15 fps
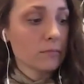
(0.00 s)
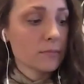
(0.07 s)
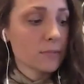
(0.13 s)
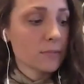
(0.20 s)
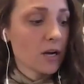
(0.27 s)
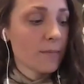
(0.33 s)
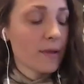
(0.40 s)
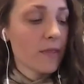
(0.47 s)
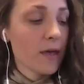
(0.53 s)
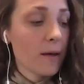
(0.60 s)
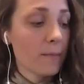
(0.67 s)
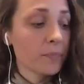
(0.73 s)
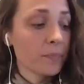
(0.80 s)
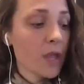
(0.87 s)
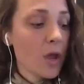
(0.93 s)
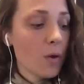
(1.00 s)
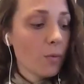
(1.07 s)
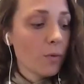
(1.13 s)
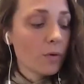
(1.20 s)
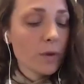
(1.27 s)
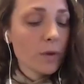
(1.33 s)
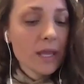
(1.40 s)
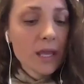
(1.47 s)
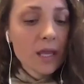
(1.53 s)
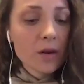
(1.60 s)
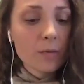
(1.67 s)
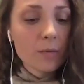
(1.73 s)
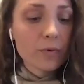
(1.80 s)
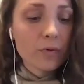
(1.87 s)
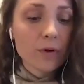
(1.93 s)
sorry about that, when we can
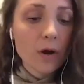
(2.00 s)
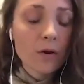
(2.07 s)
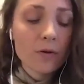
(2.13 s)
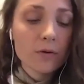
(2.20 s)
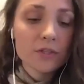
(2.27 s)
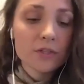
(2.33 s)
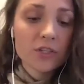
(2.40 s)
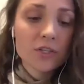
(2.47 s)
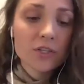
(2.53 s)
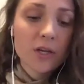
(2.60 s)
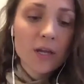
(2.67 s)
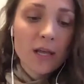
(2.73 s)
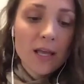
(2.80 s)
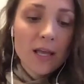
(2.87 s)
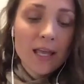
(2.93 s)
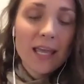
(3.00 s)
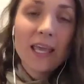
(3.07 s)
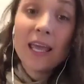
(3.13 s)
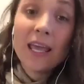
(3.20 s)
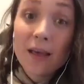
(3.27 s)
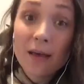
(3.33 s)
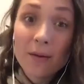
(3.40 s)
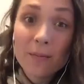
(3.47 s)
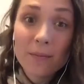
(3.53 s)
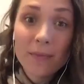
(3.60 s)
approach Him